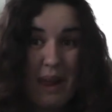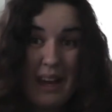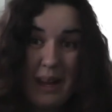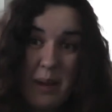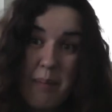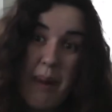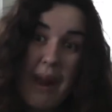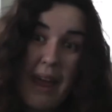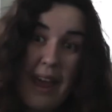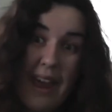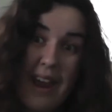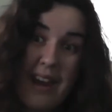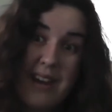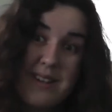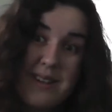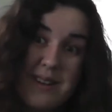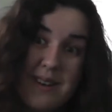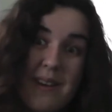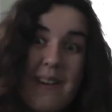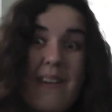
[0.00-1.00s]
Black, are
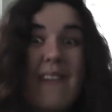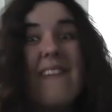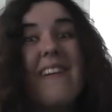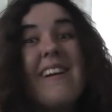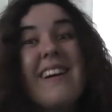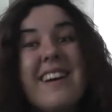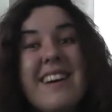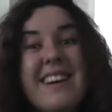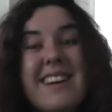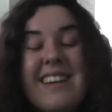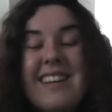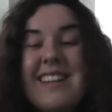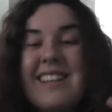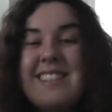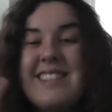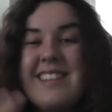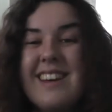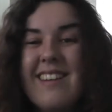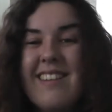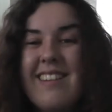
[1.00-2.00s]
playing too.
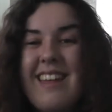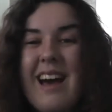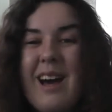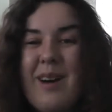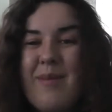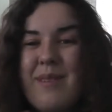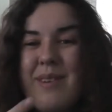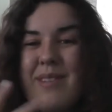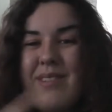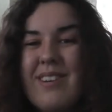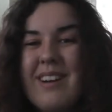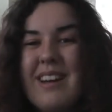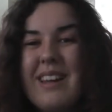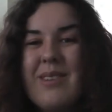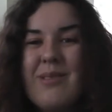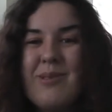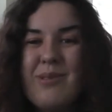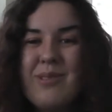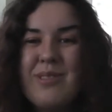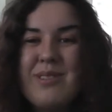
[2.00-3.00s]
So that'd be
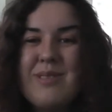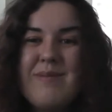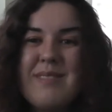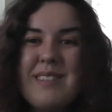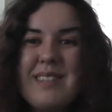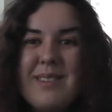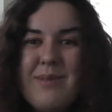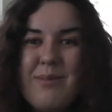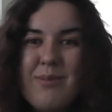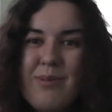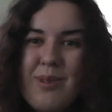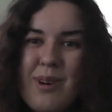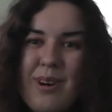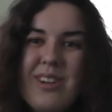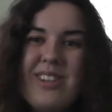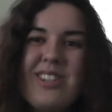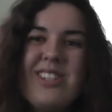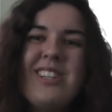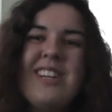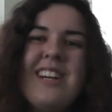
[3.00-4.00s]
really awesome to
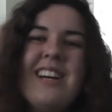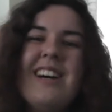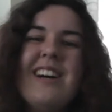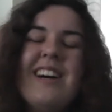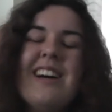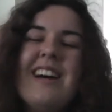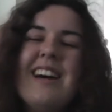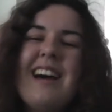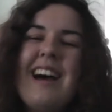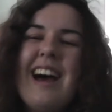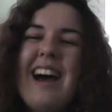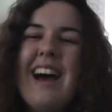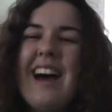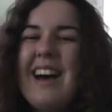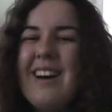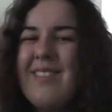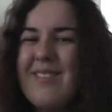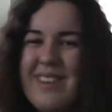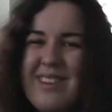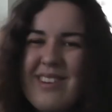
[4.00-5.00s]
watch.
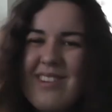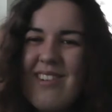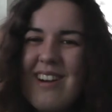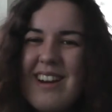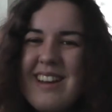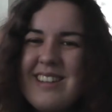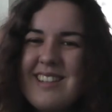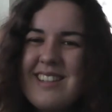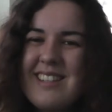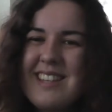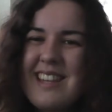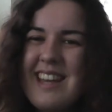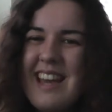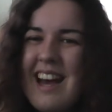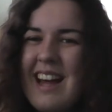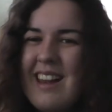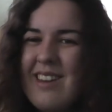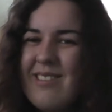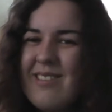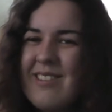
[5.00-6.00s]
It'll be great to see
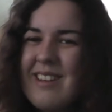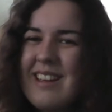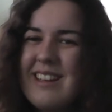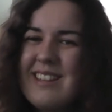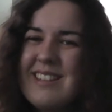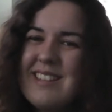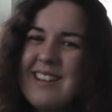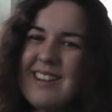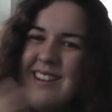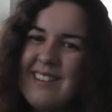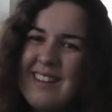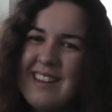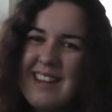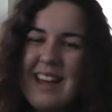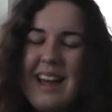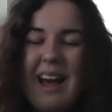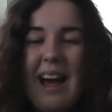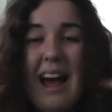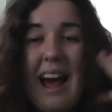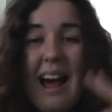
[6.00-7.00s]
Halloween. So
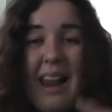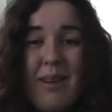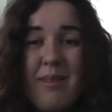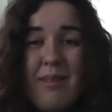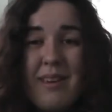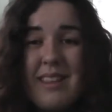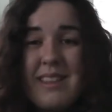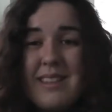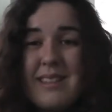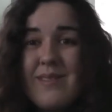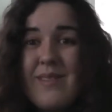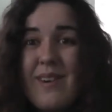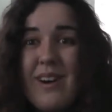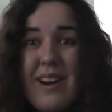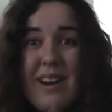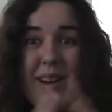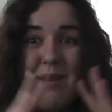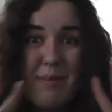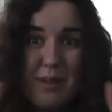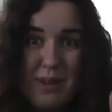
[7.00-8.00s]
yeah, Halloween this
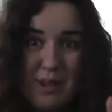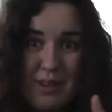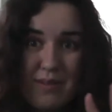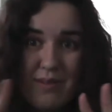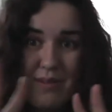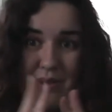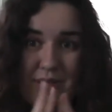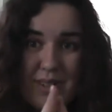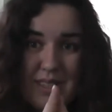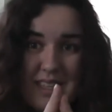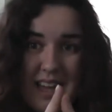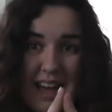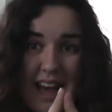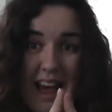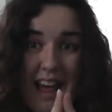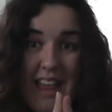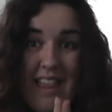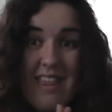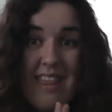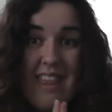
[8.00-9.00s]
Friday. I'm looking forward to
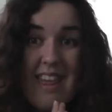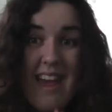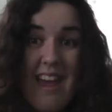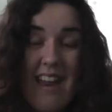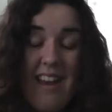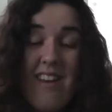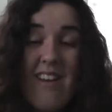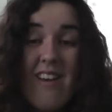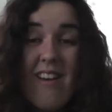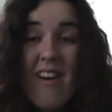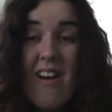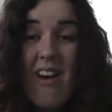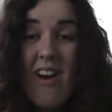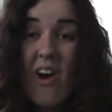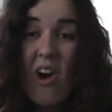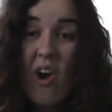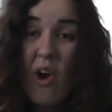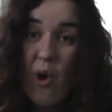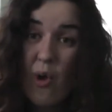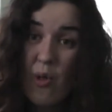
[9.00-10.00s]
that. And then
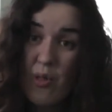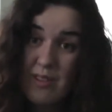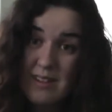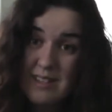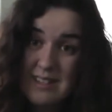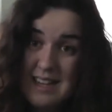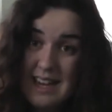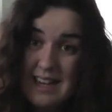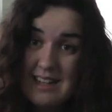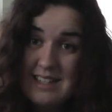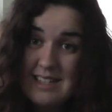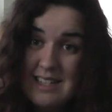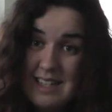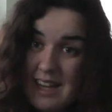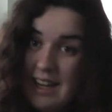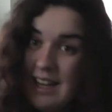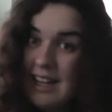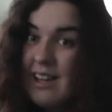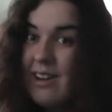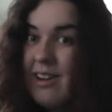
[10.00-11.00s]
on the
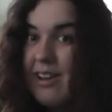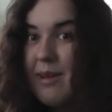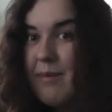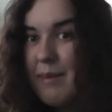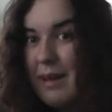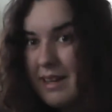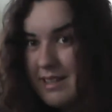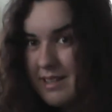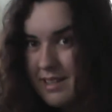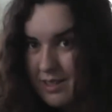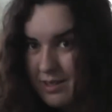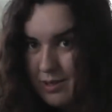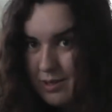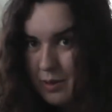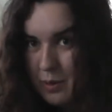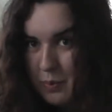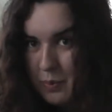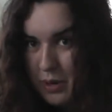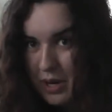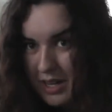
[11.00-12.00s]
Saturday, I am heading
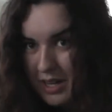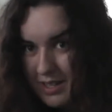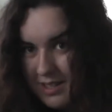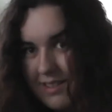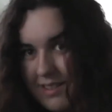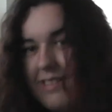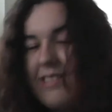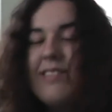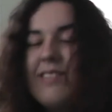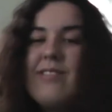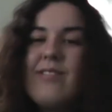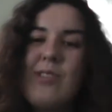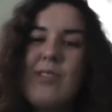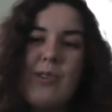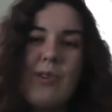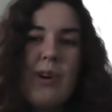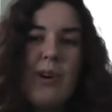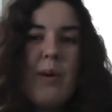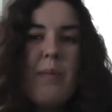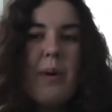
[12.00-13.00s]
to Brighton
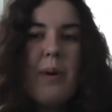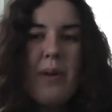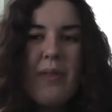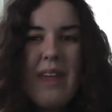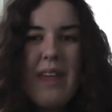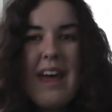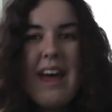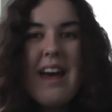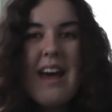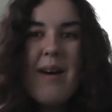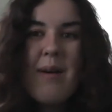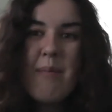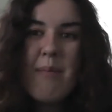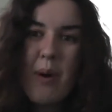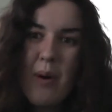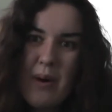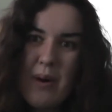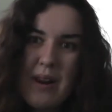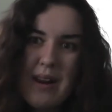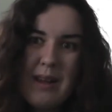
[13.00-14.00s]
for their
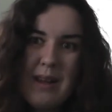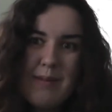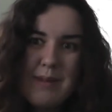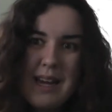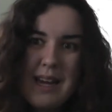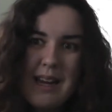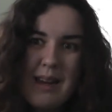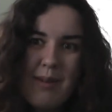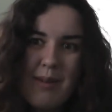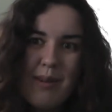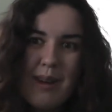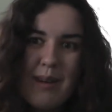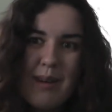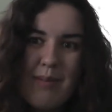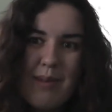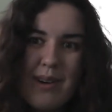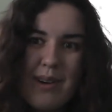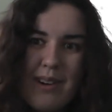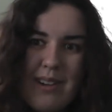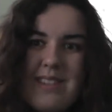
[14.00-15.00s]
Apocalypse
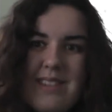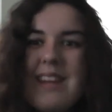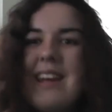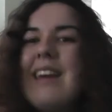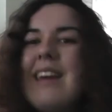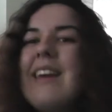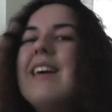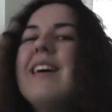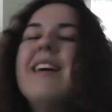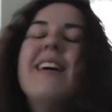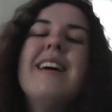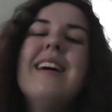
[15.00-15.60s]
Halloween party.